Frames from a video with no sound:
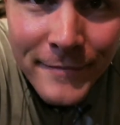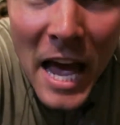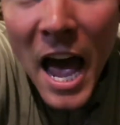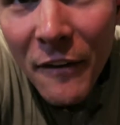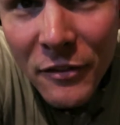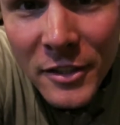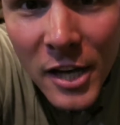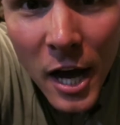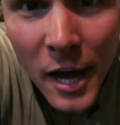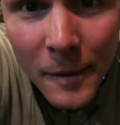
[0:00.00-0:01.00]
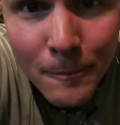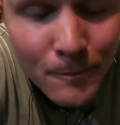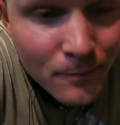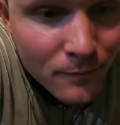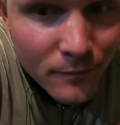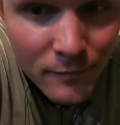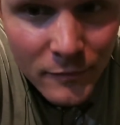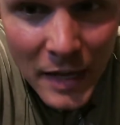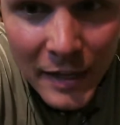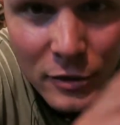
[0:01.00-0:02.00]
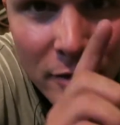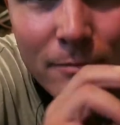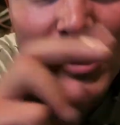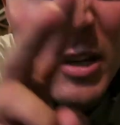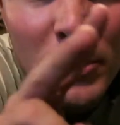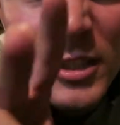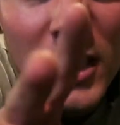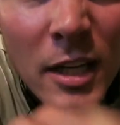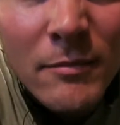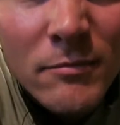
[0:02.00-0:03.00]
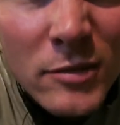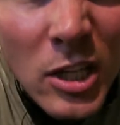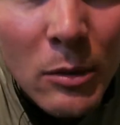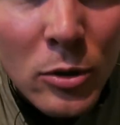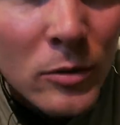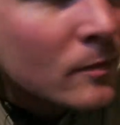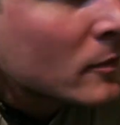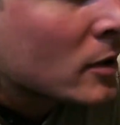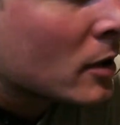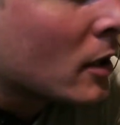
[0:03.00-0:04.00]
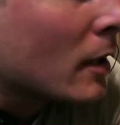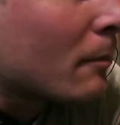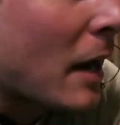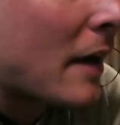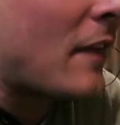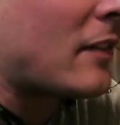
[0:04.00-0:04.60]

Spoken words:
Half the time, actually double the time, double. But